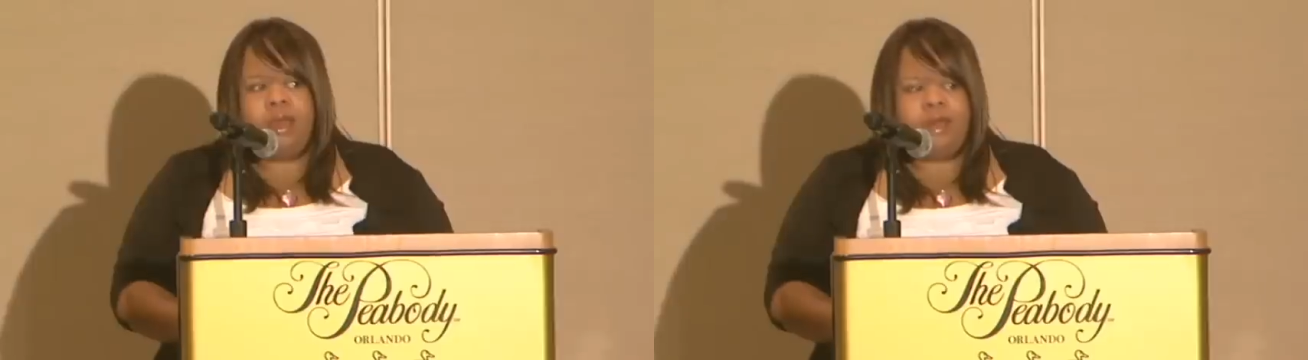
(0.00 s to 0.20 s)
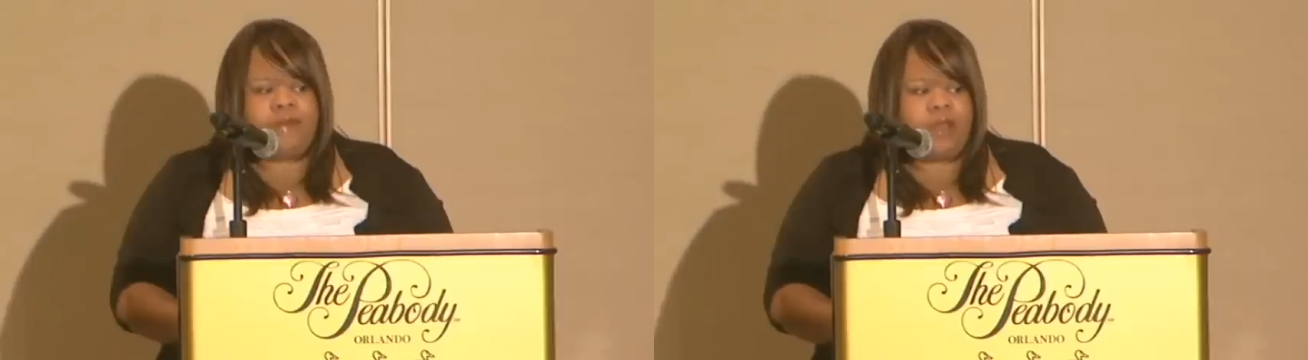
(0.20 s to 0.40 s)

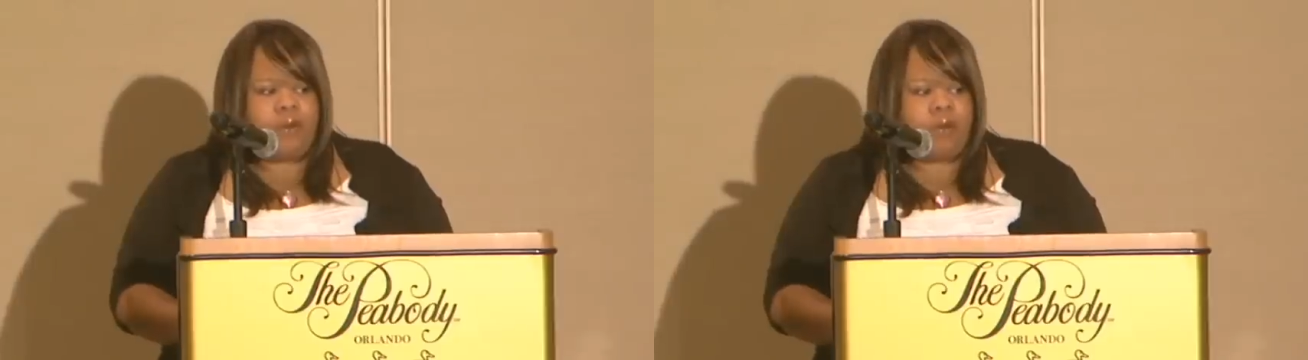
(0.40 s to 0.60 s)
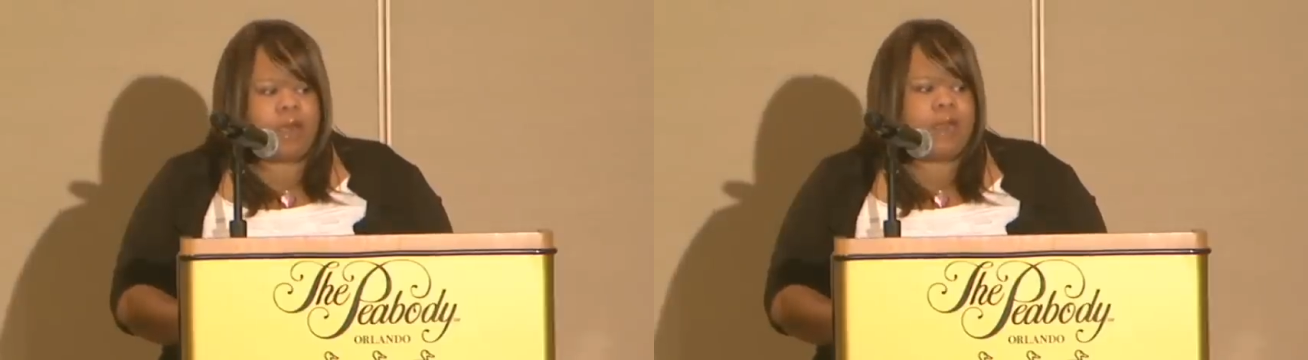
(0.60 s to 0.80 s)
of
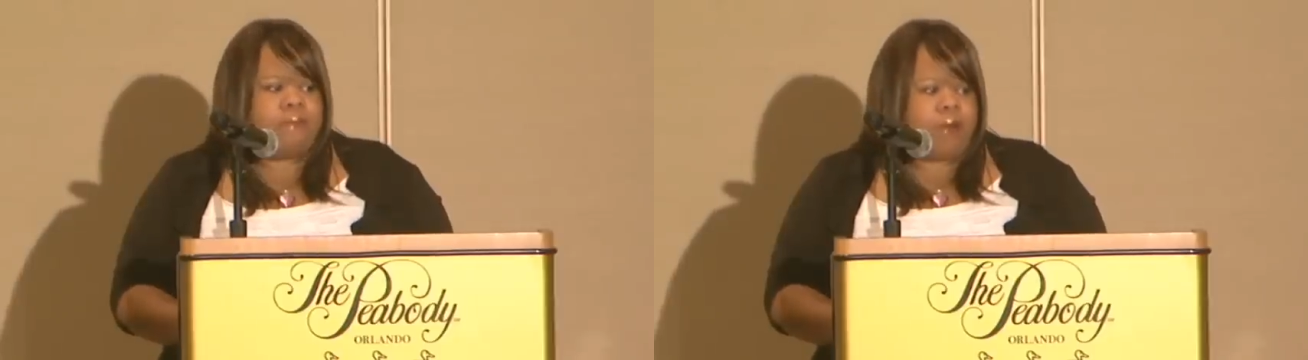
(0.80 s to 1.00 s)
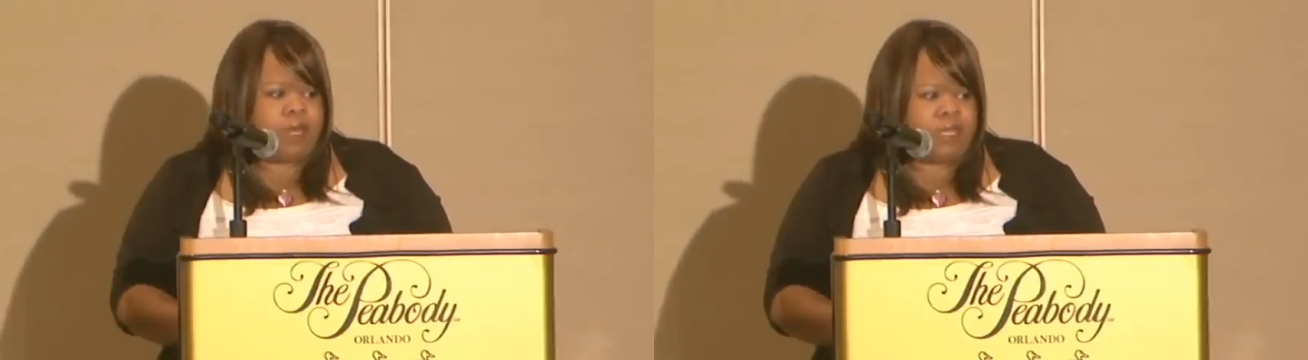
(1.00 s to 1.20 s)
ACORN
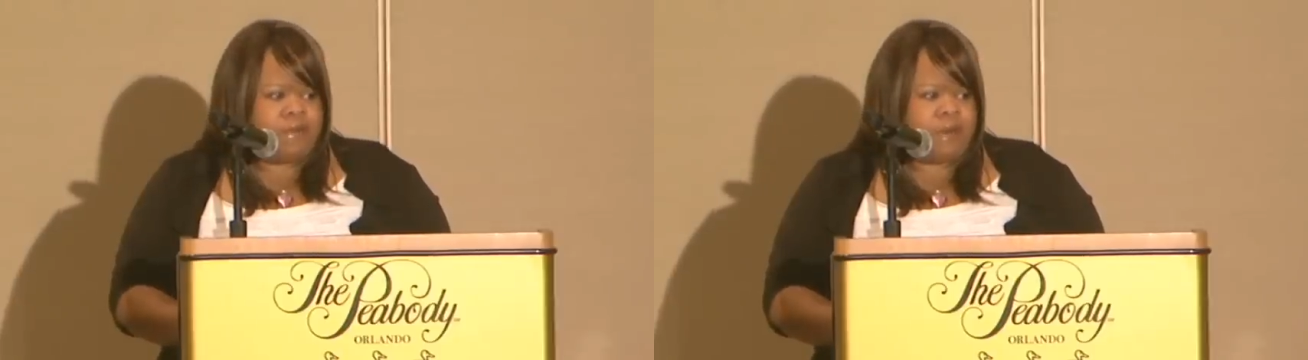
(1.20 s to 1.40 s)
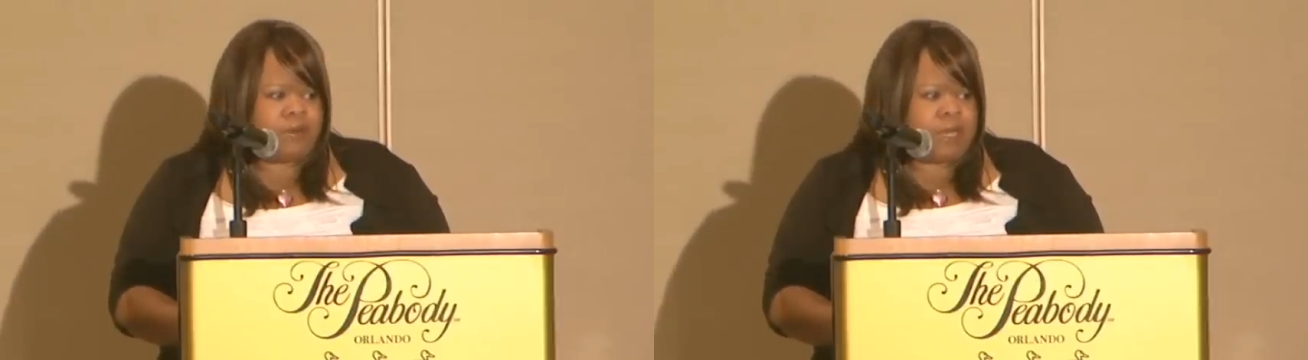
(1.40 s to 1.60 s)
and
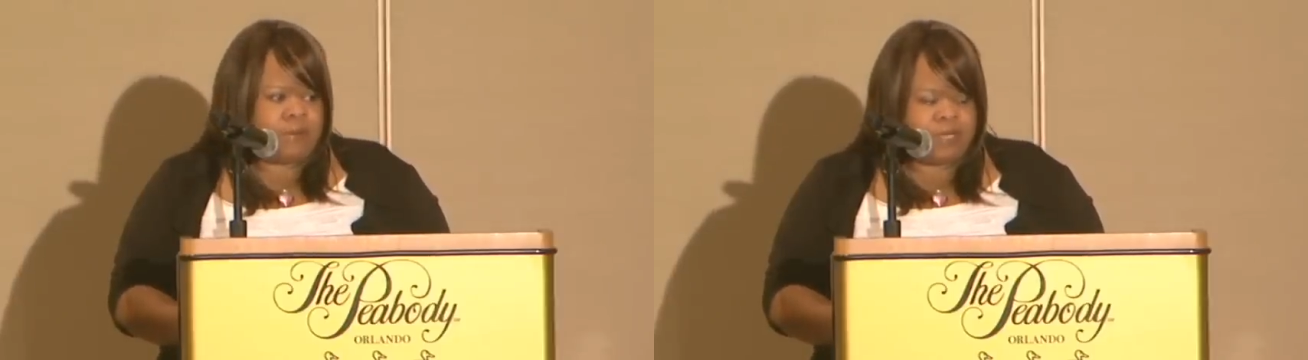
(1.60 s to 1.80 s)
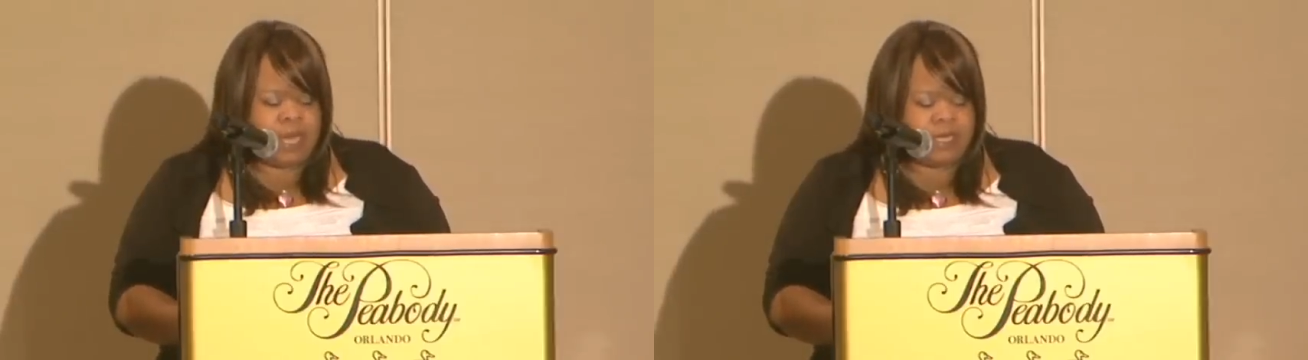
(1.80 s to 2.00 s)
Project Vote
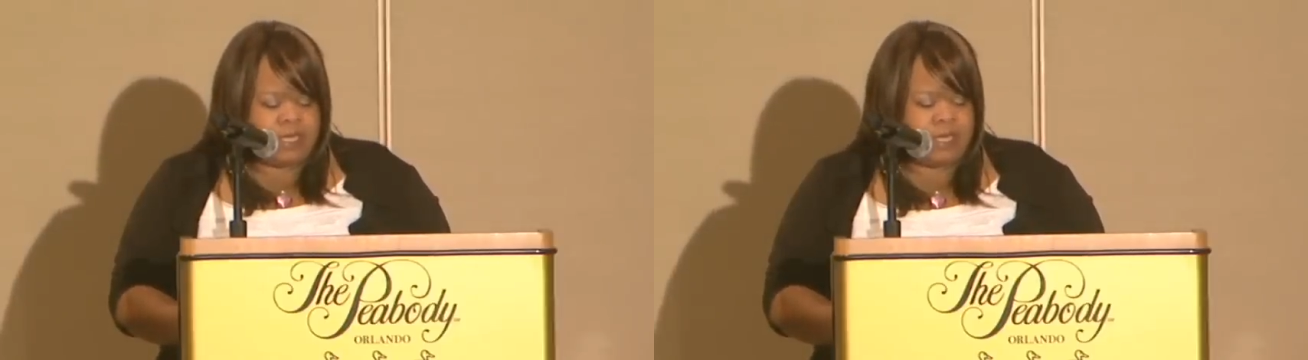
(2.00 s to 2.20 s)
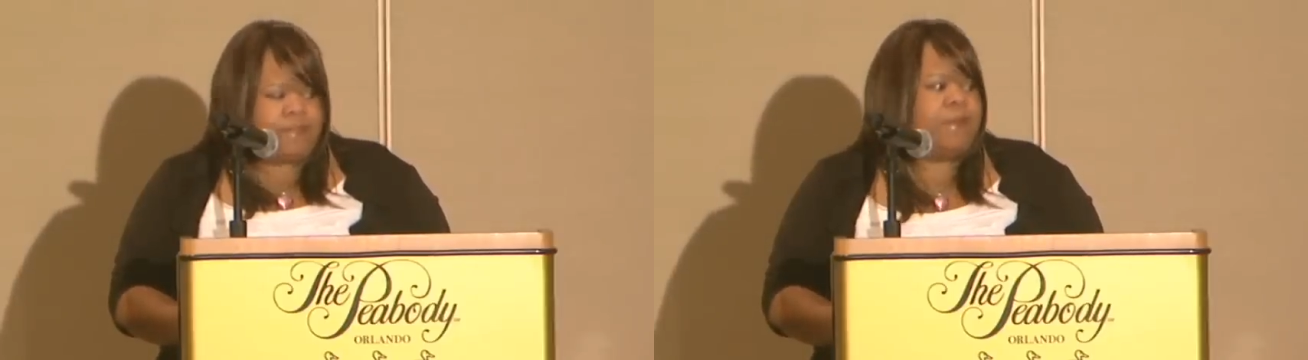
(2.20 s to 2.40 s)

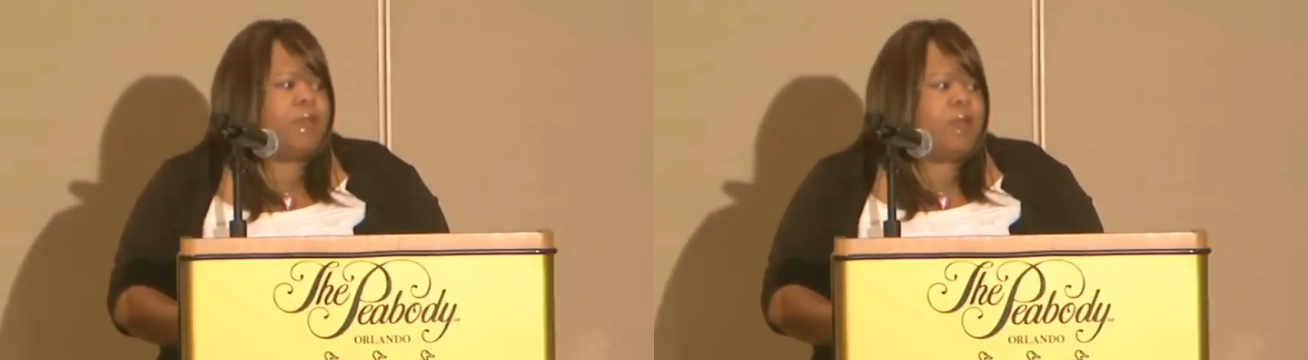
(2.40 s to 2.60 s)
simultaneously.